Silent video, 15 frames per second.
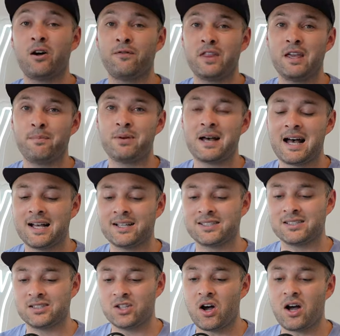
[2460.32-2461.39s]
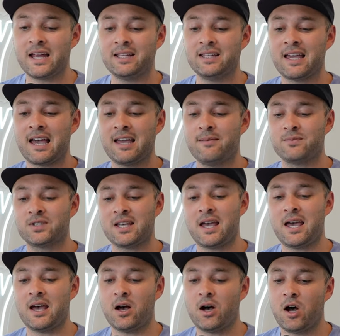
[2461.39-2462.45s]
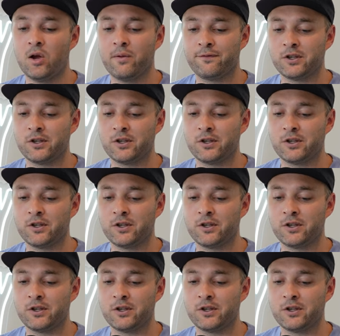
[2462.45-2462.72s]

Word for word: of their past nine games at home.